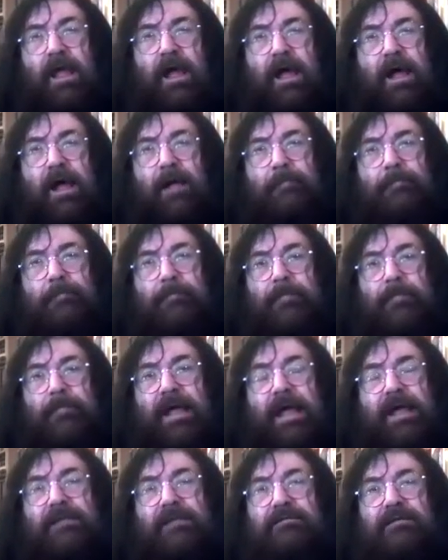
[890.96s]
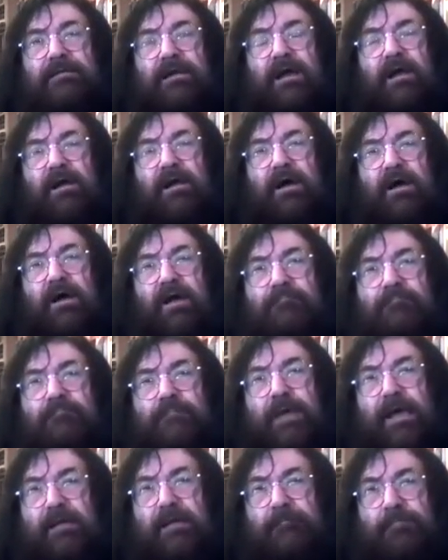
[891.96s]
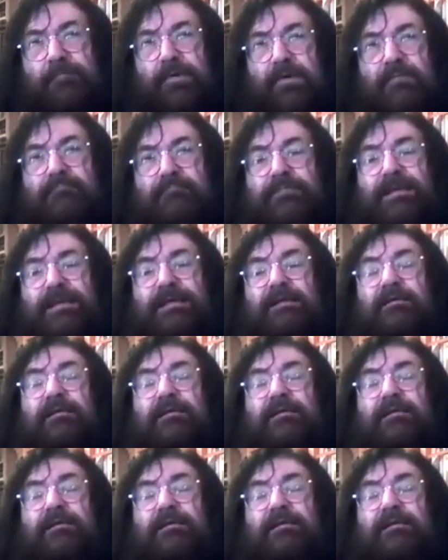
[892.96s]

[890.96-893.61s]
and on paper be